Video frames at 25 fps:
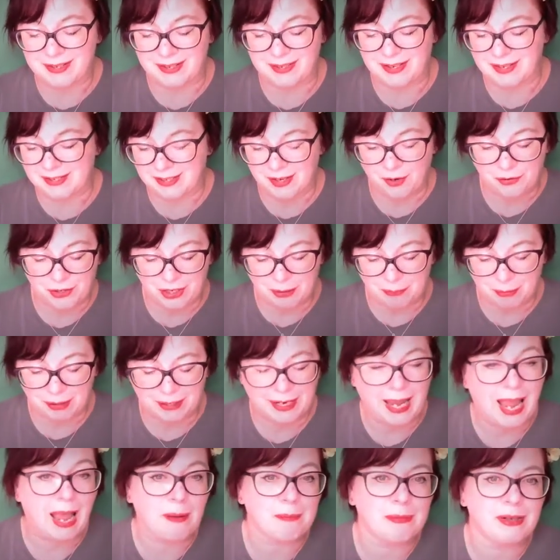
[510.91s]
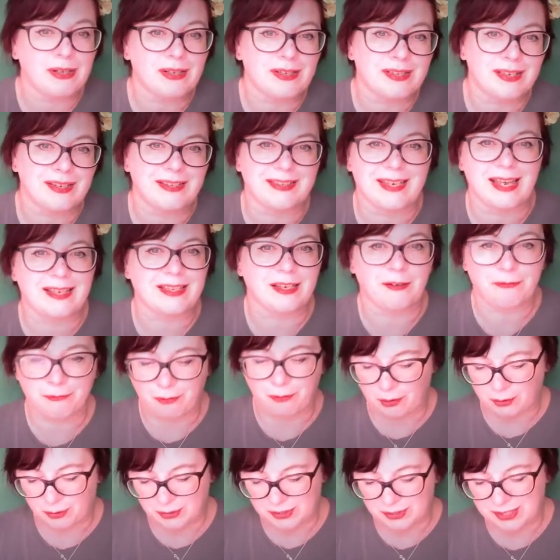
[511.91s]
and there's nothing but camels and desert
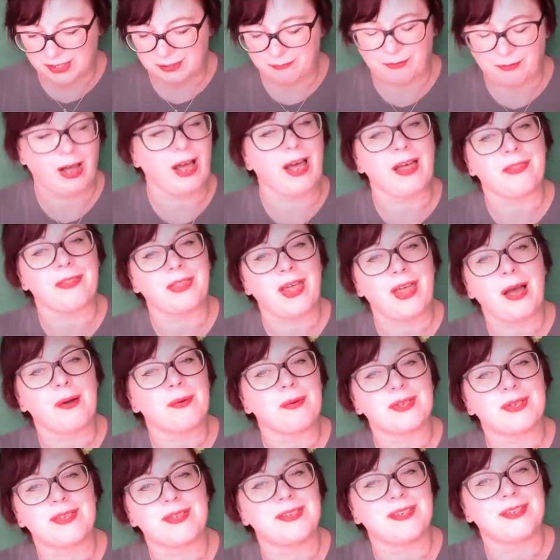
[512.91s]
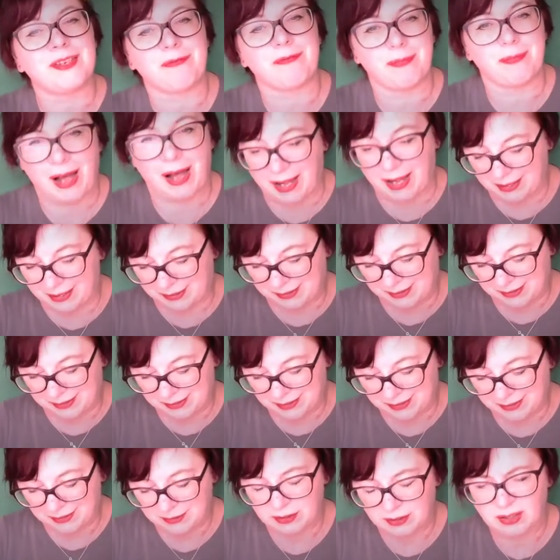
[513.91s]
foxes for thousands of
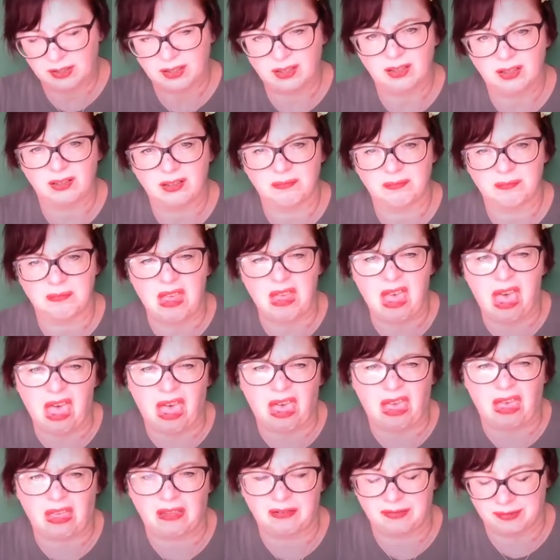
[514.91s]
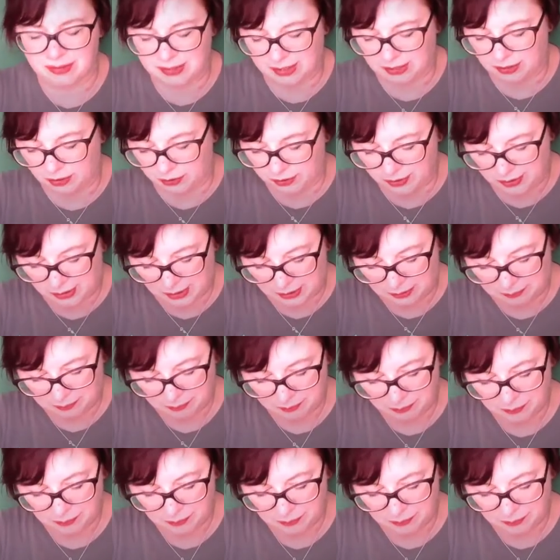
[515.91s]
miles. Ugh, said Lucy.